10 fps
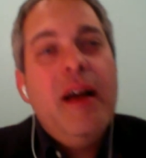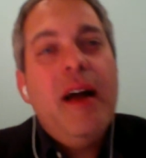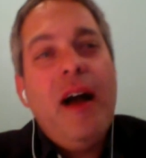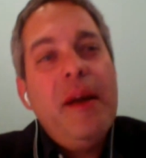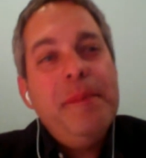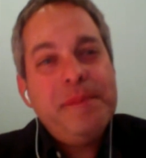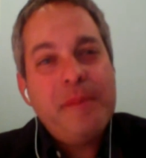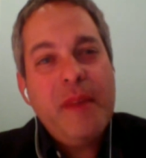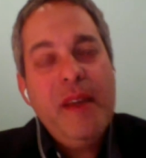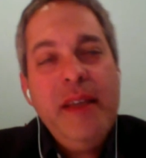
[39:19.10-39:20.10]

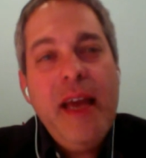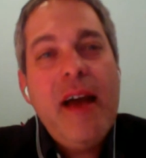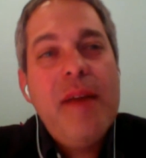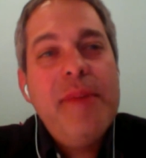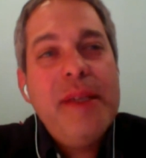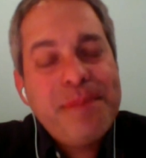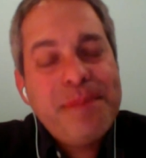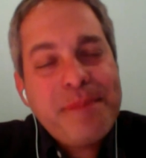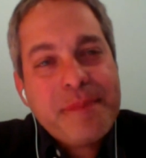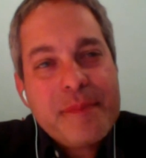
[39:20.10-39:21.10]
Yeah, I mean,
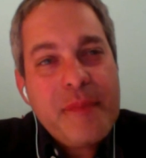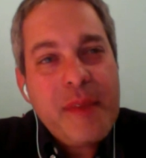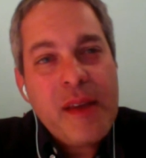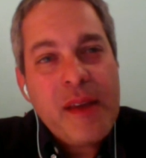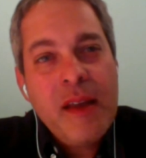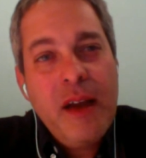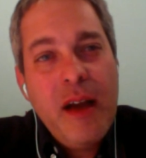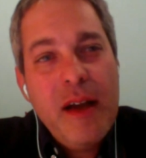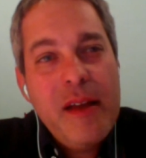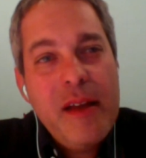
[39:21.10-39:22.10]

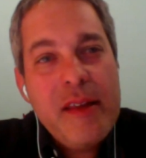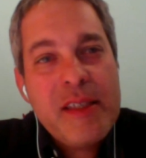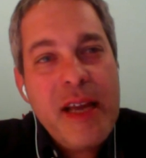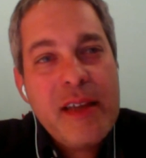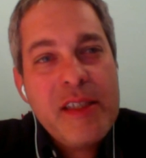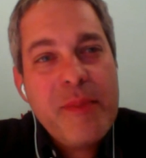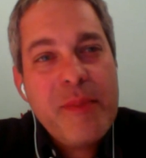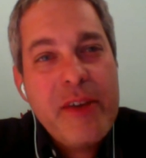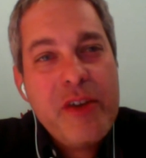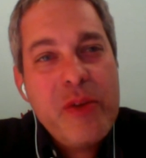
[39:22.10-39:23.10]
the sex
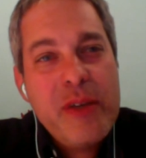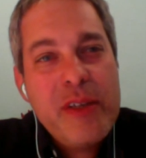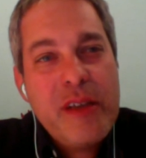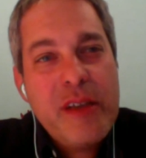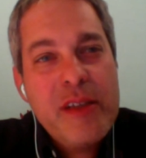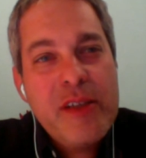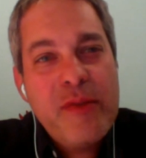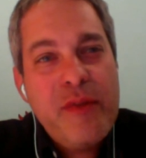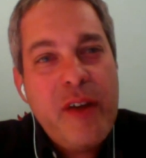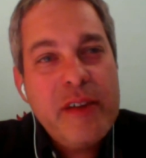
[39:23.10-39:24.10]
menu is
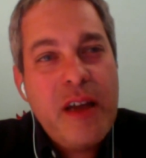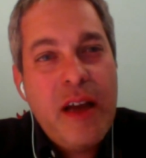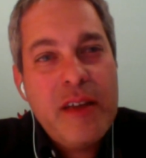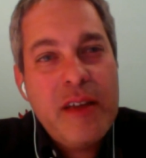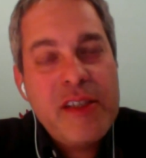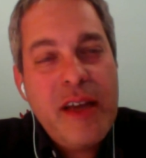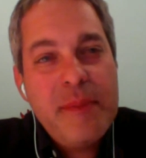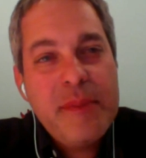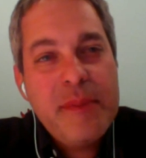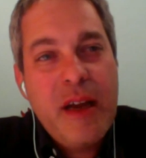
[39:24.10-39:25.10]
a fun
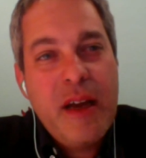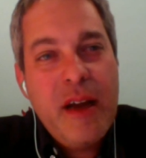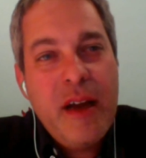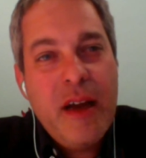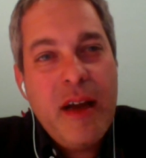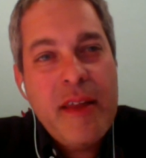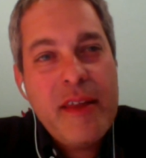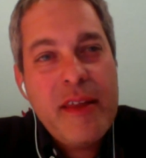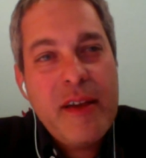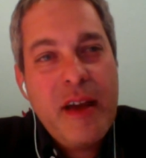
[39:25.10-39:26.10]
concept. I
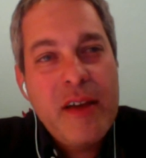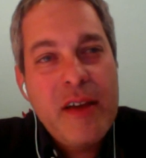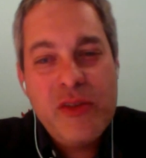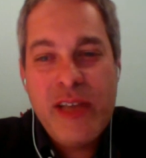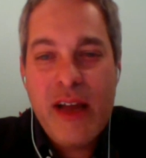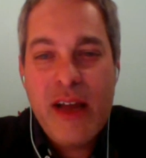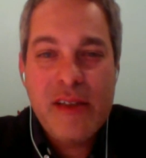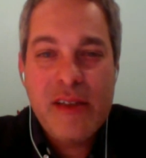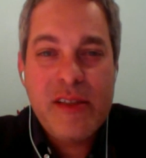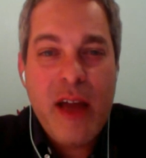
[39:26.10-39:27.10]
think
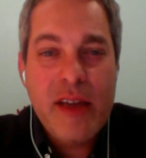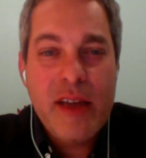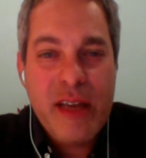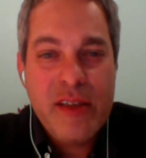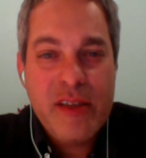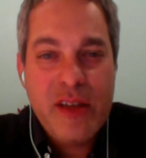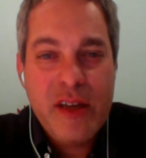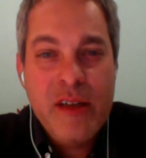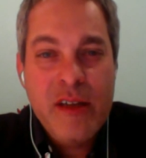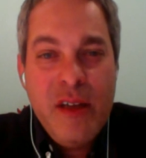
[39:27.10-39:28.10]
Susanna Iasenza,